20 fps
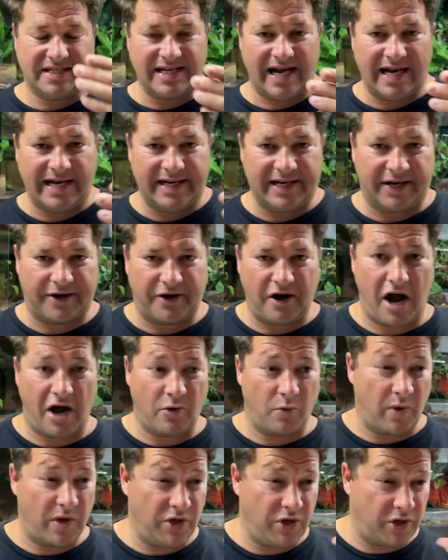daily
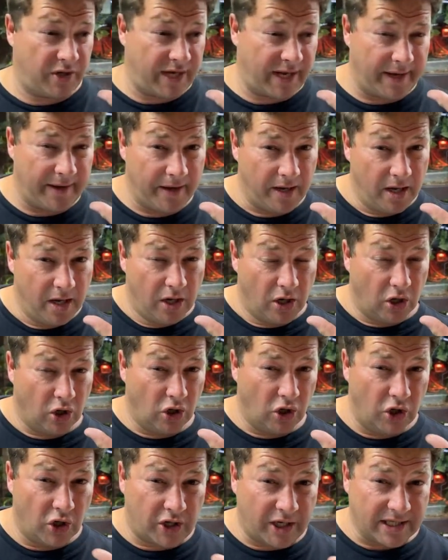grind where you can
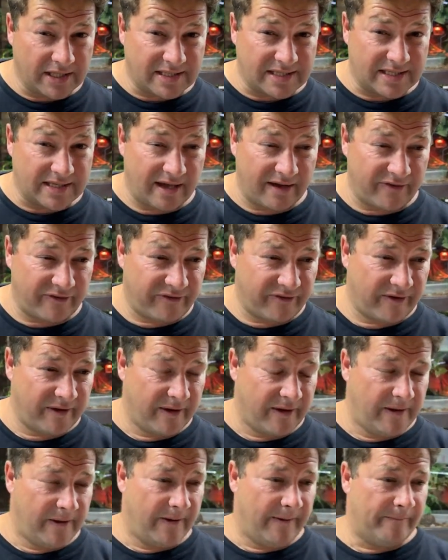look at stuff
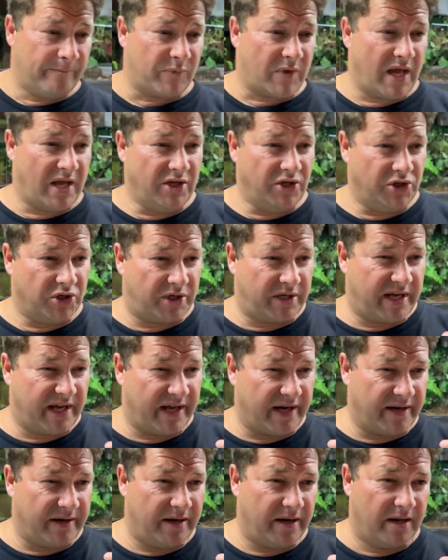and you
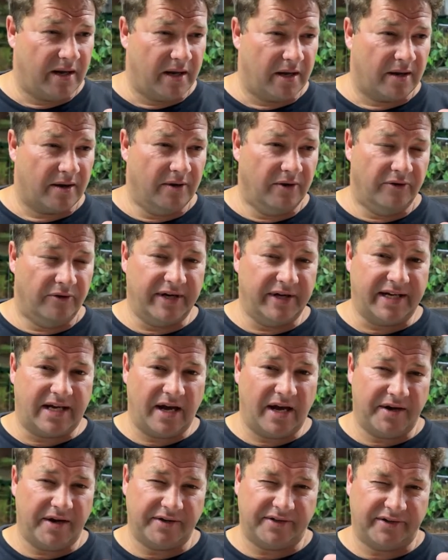can
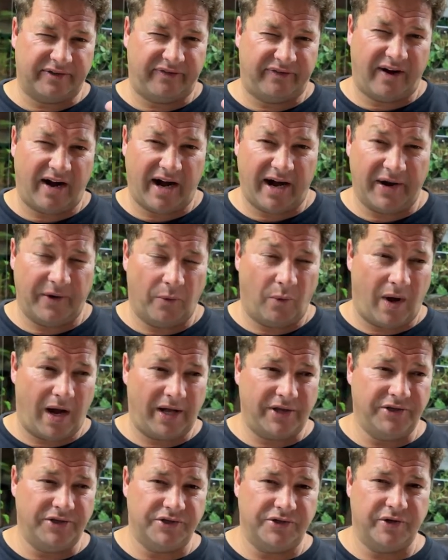re-kind of define
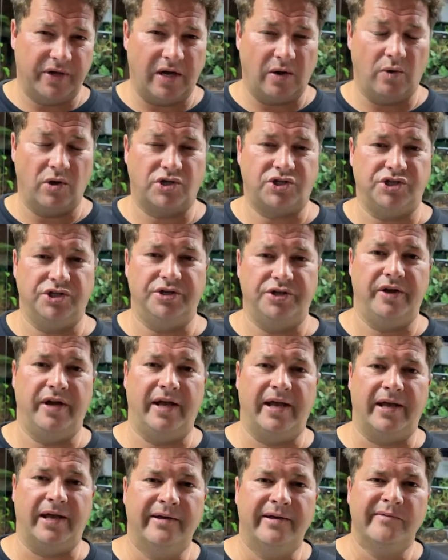why you're doing what you're
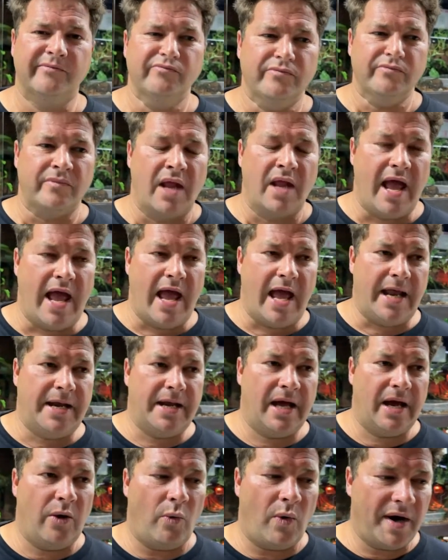doing. And
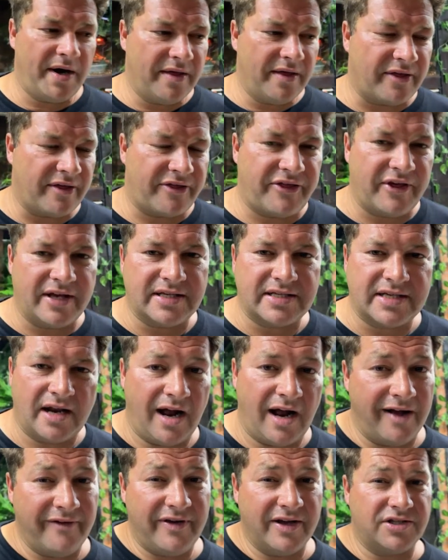one of the things that
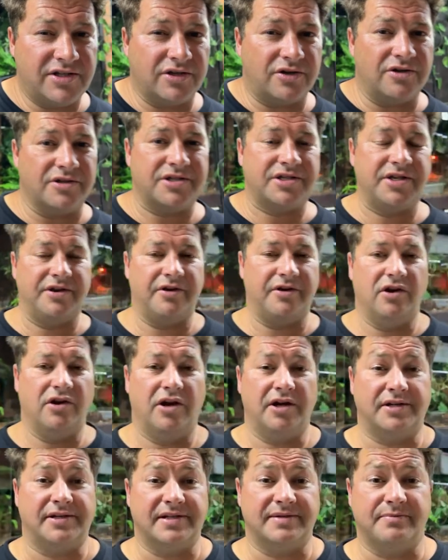I've had to consider a
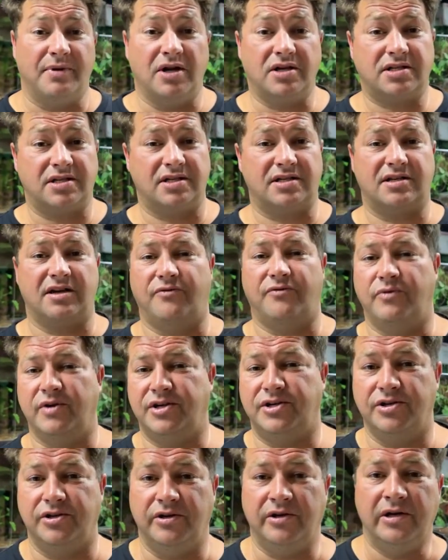lot is most of the stuff we
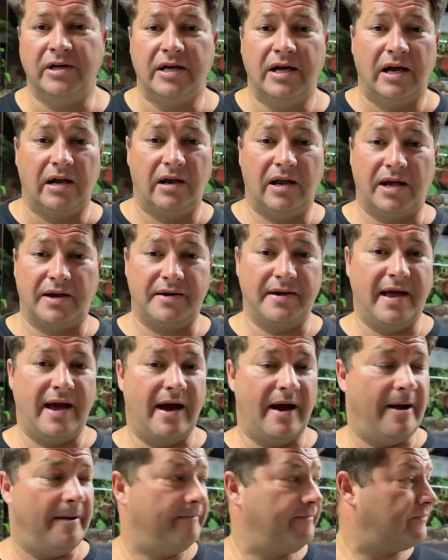do, like
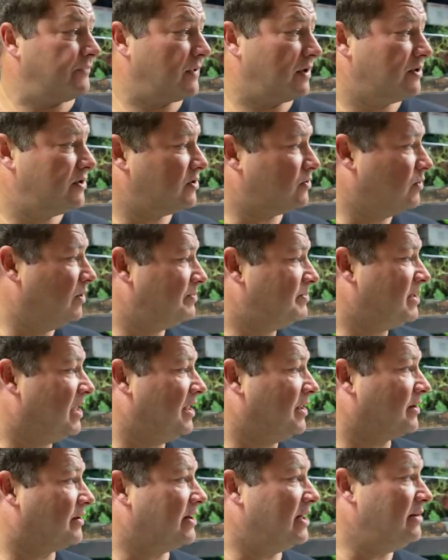now, just whipped
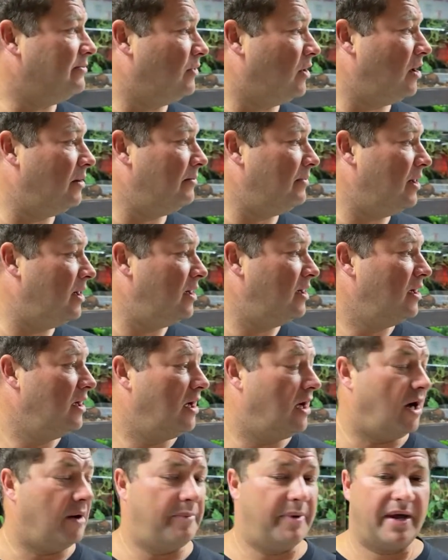out a green mamba.
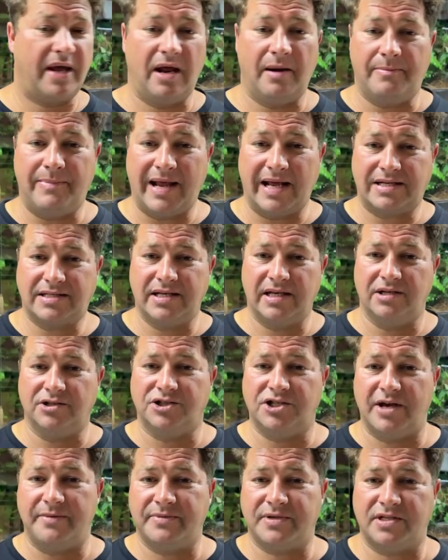I'll bring out a black-tailed
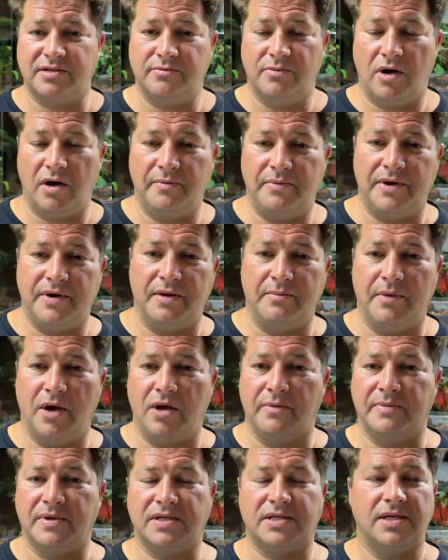Jameson mamba in a
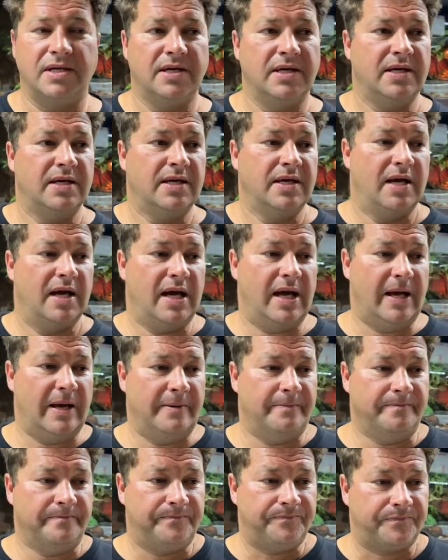moment.
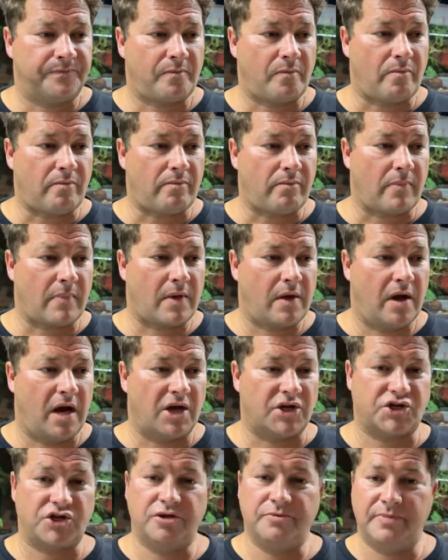I
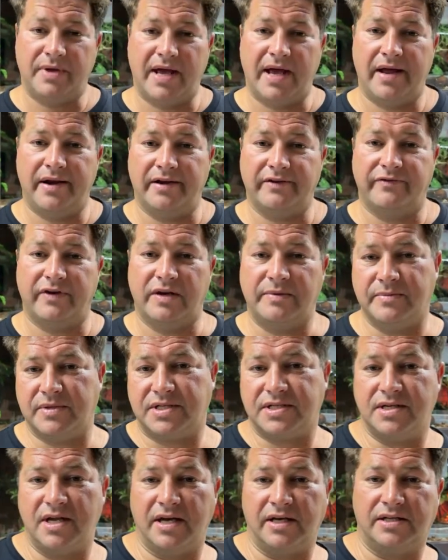shouldn't be handling
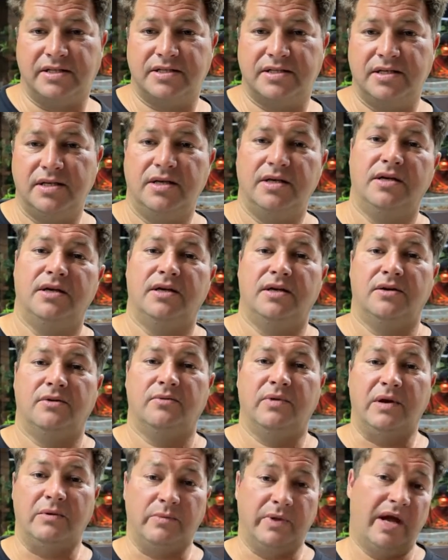venomous snakes
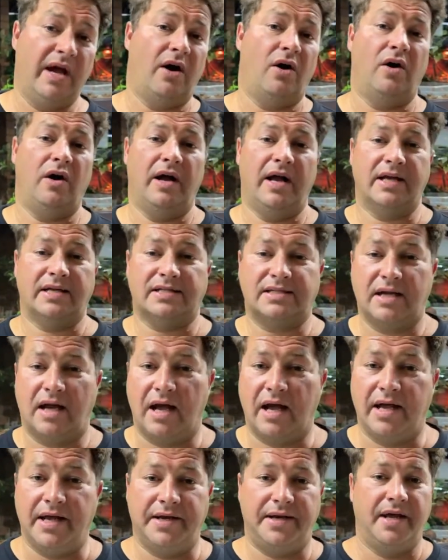when we are as
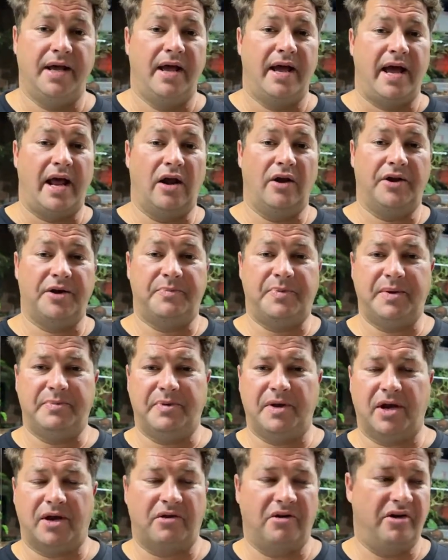tired. And a lot of
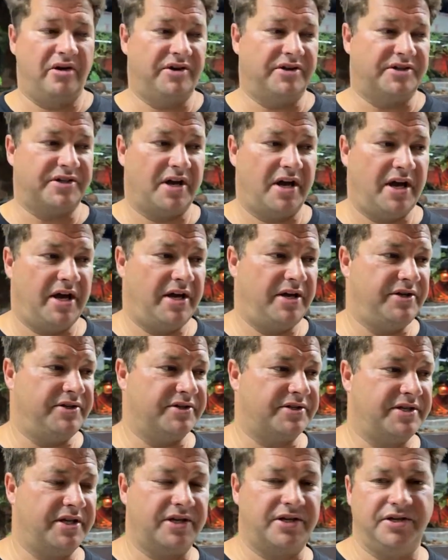people are like, oh, you're tired,
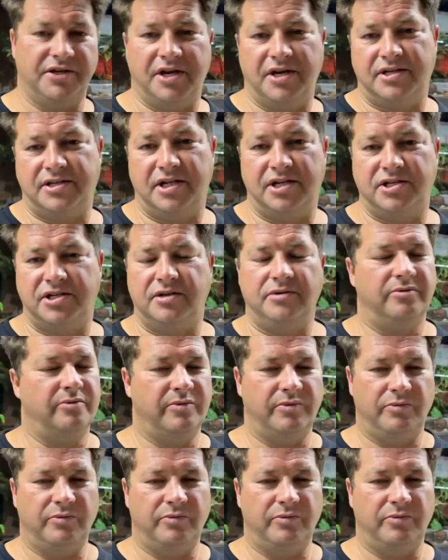you're sick, you don't touch